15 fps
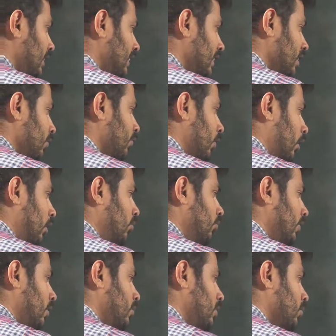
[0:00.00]
here volume
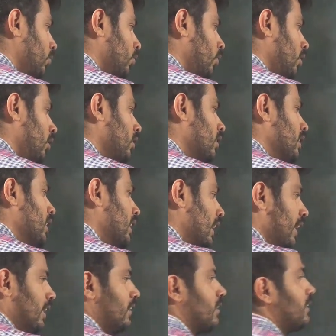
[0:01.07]
will be more,
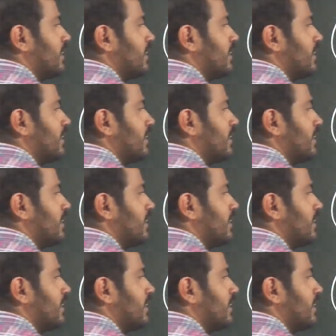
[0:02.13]
and the